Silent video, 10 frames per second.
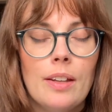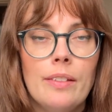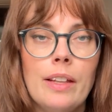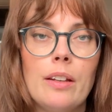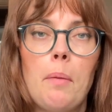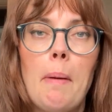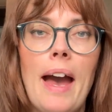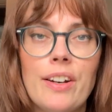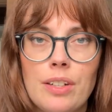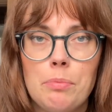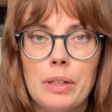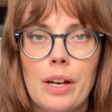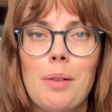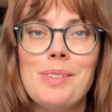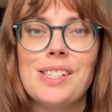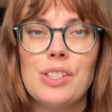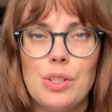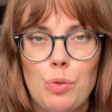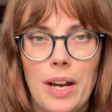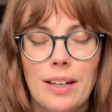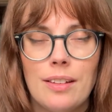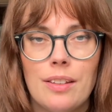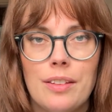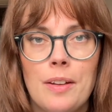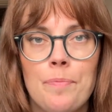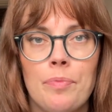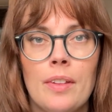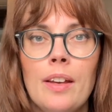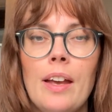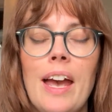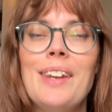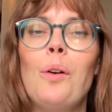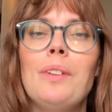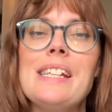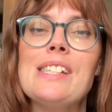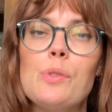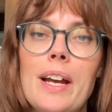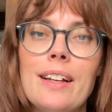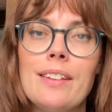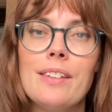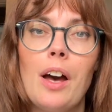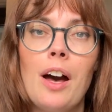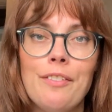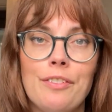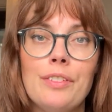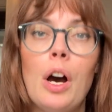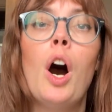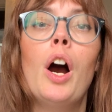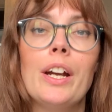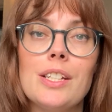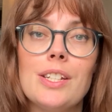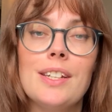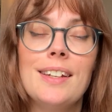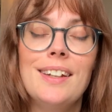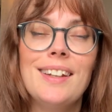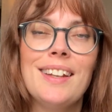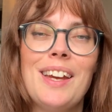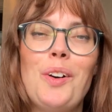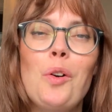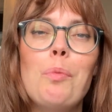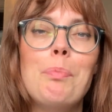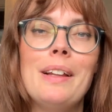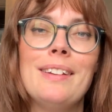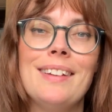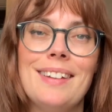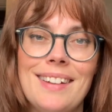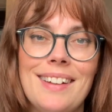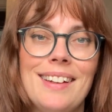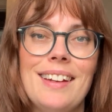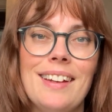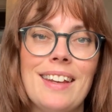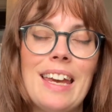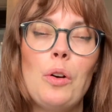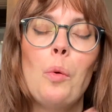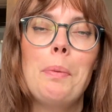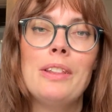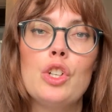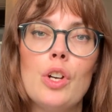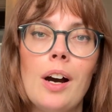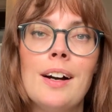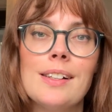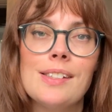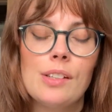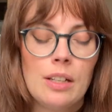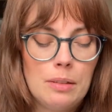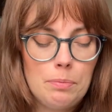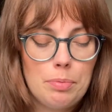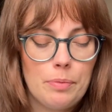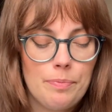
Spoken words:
that compassion becomes the strength. And only strength of the heart can open the jaws up.